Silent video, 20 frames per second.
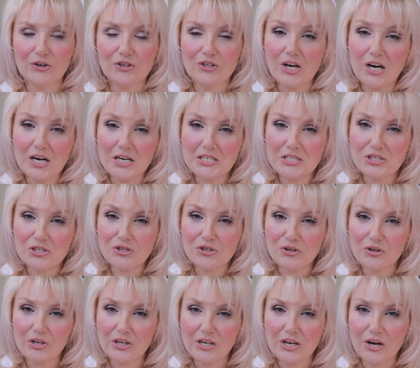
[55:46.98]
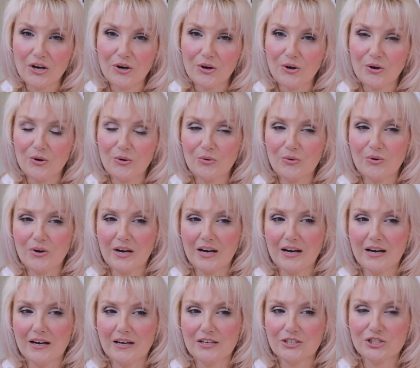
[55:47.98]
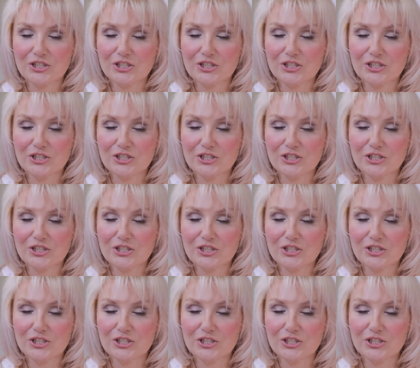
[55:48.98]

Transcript: dye studio.